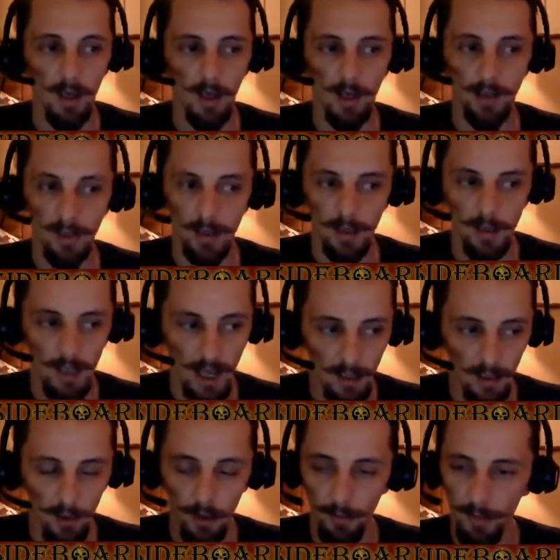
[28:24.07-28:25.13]
You can gain a
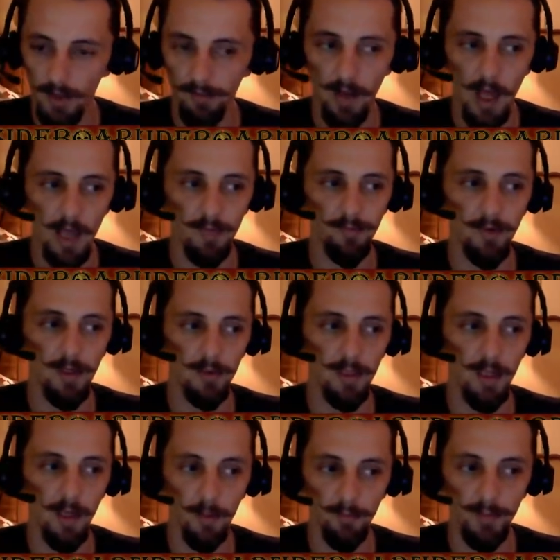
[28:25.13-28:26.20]
little bit of life here to
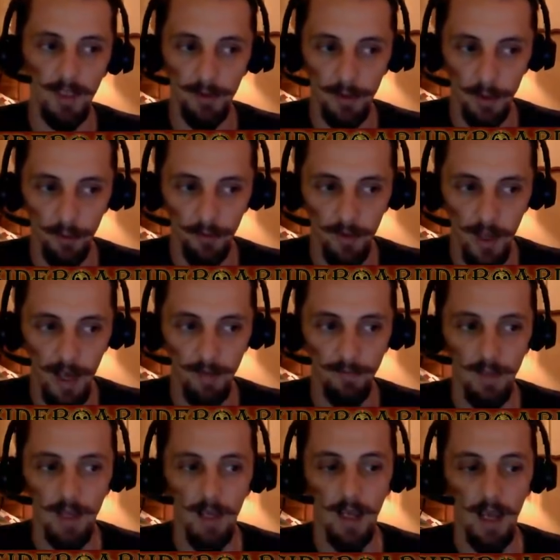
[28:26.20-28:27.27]
help get to that.
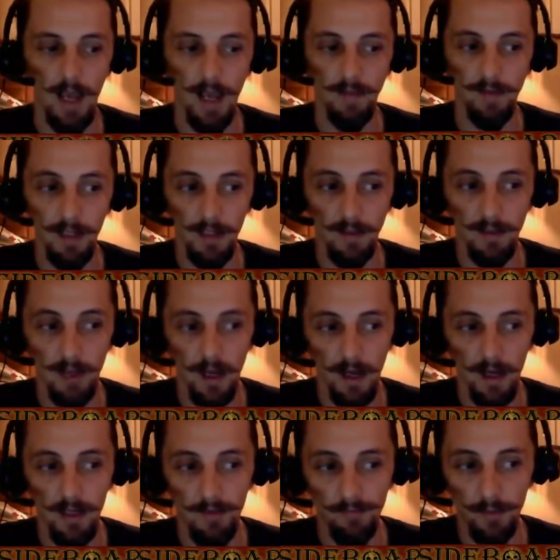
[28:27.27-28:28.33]
And then
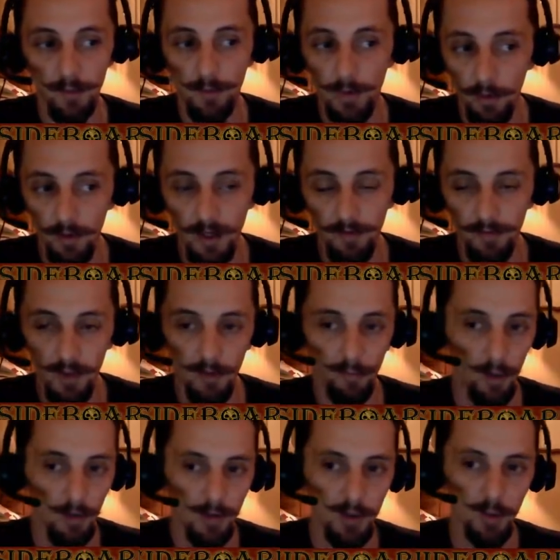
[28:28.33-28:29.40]
if you don't have the
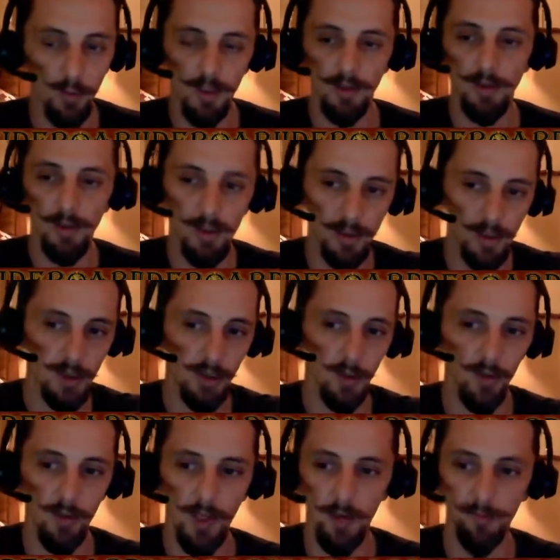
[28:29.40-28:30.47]
approach win, you can just
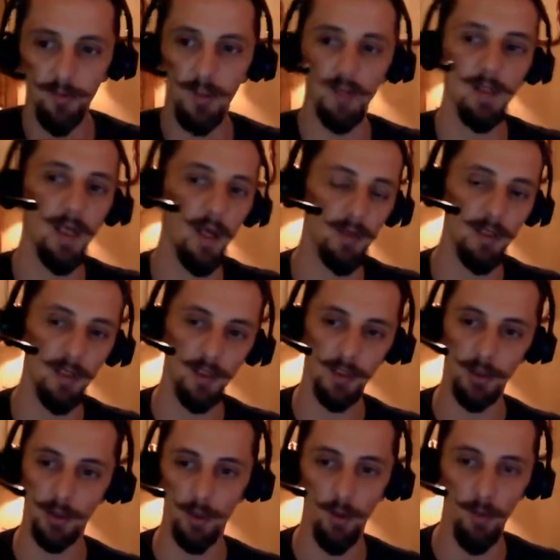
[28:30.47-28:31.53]
throw Kefnet down in a
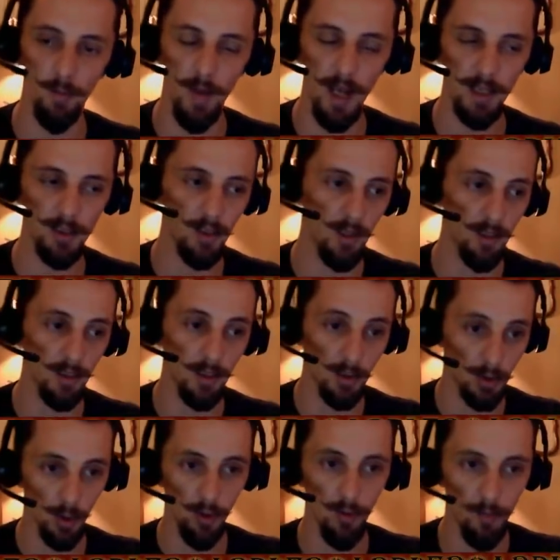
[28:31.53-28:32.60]
control
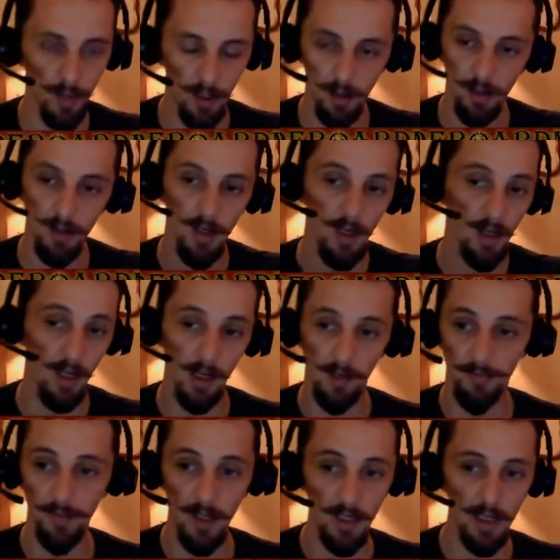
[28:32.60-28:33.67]
mirror, and
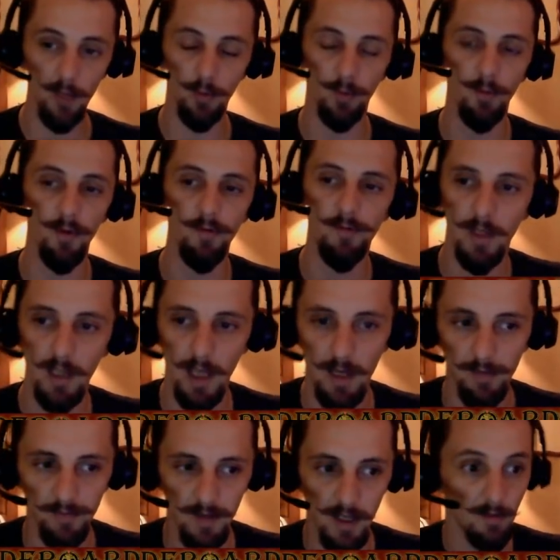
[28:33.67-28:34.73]
if they can't remove the
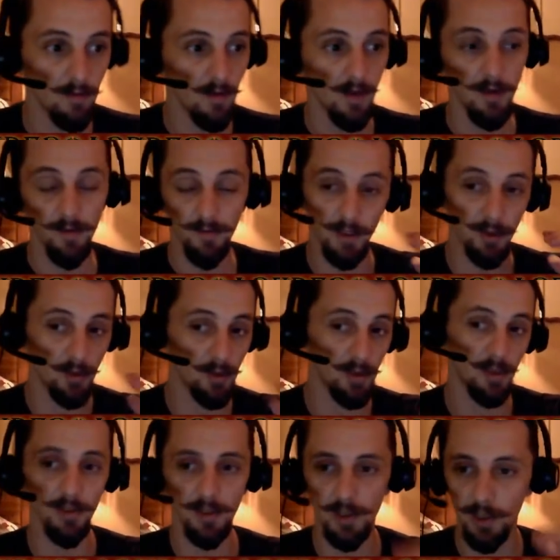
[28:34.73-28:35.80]
Kefnet, then you're
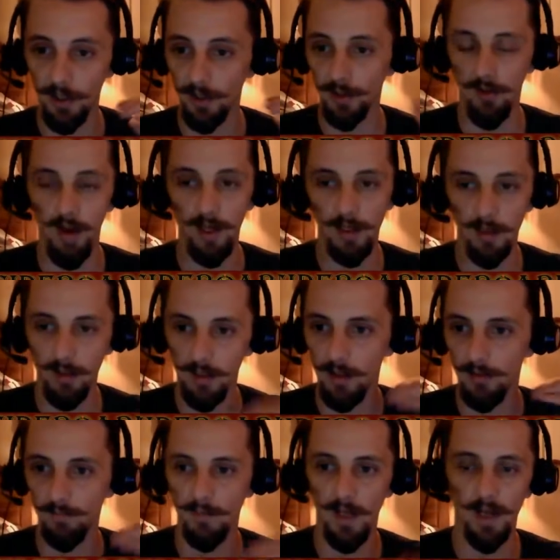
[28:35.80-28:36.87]
just going to start cracking
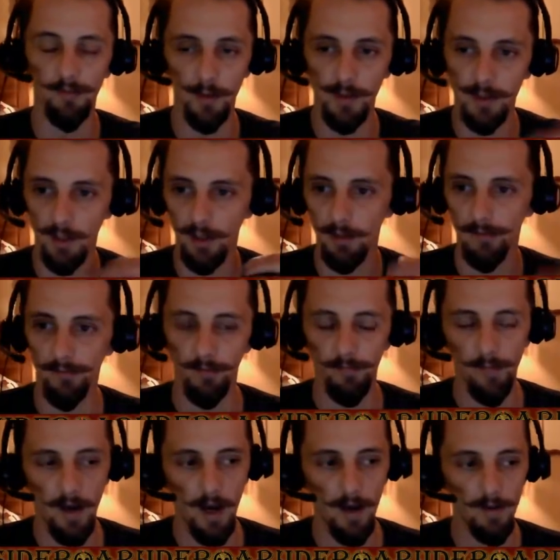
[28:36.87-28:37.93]
in every turn for
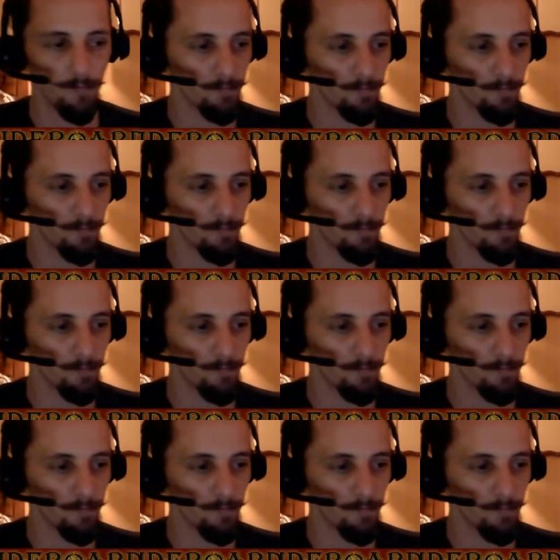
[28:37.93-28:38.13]
5.